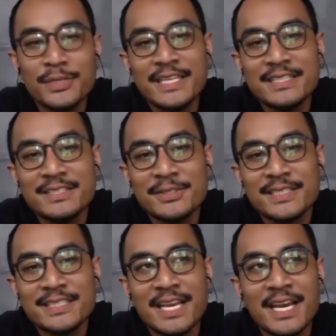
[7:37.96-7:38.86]
this. So he
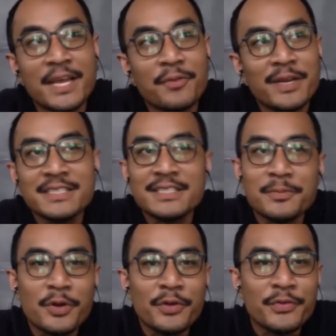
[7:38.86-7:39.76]
said like, what is the
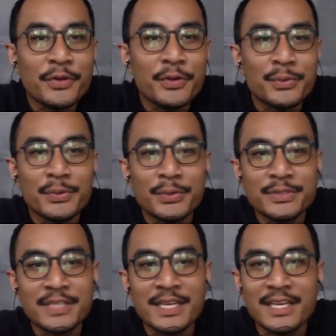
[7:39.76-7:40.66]
point for you? You
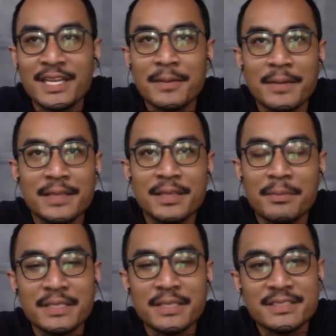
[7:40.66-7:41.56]
study up until
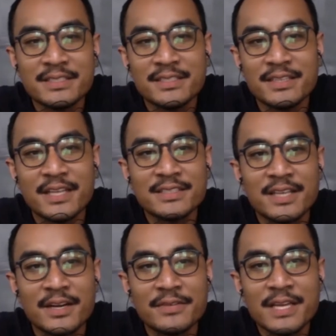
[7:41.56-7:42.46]
master and
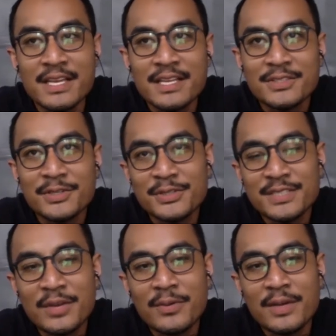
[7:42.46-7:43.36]
stuff. So you
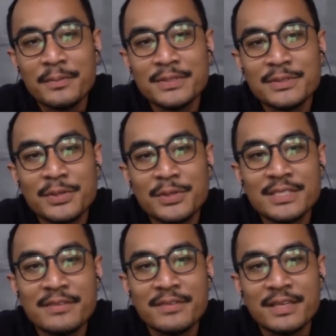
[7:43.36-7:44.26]
still want to pursue
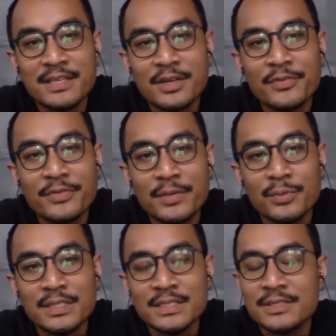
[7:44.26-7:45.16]
yourself in the coffee
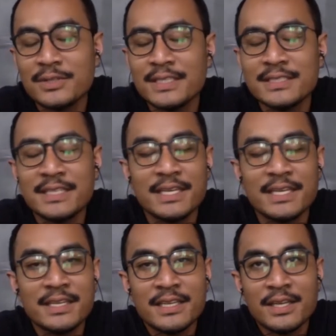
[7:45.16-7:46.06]
world. So I said,
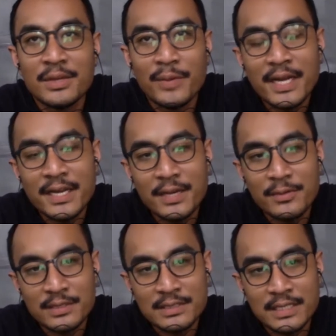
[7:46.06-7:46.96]
what I did
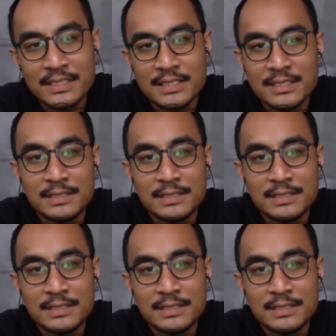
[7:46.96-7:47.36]
was I just